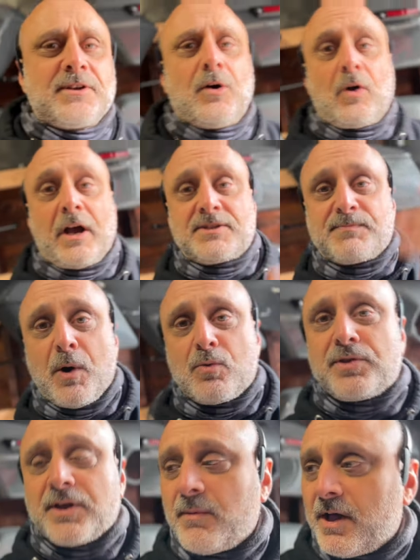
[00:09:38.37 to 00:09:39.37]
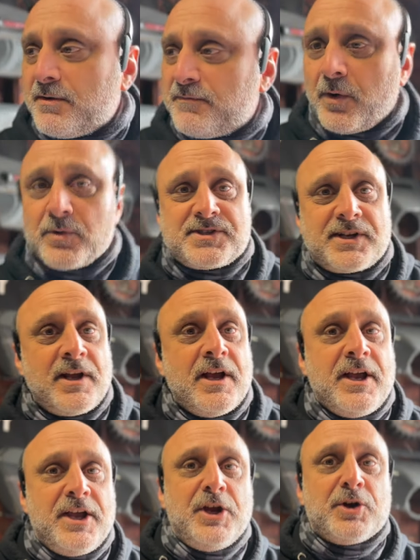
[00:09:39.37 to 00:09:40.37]
So I spoke with him on the phone. He said,
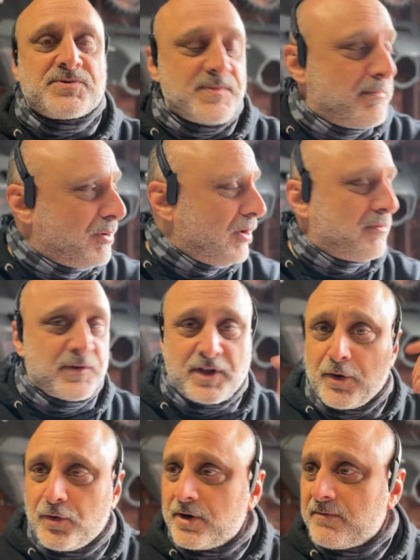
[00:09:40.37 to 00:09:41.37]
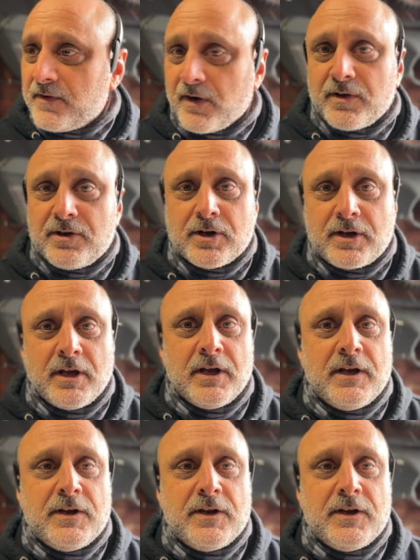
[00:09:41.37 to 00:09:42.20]
he hears me perfect. I heard him very good.